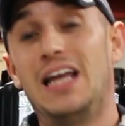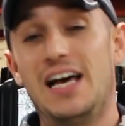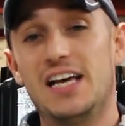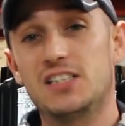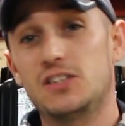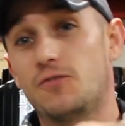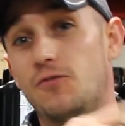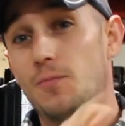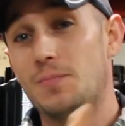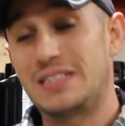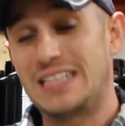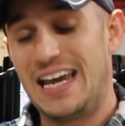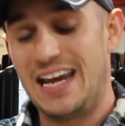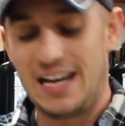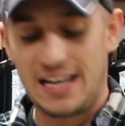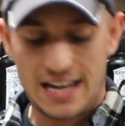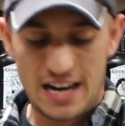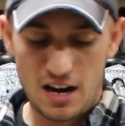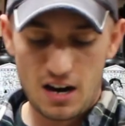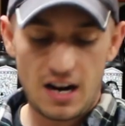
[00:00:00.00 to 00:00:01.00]
Plus from
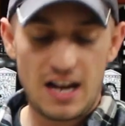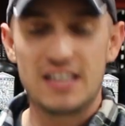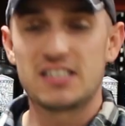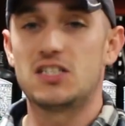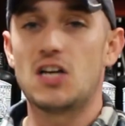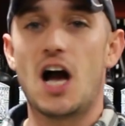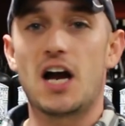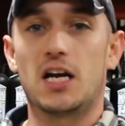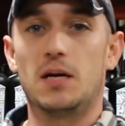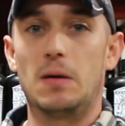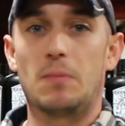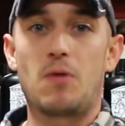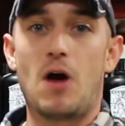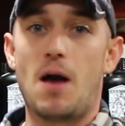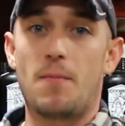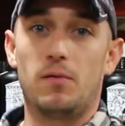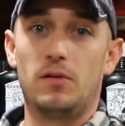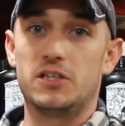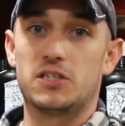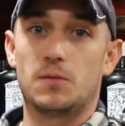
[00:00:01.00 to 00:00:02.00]
Botanicare is not going to be
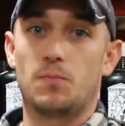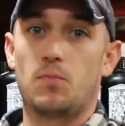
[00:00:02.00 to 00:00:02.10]
properly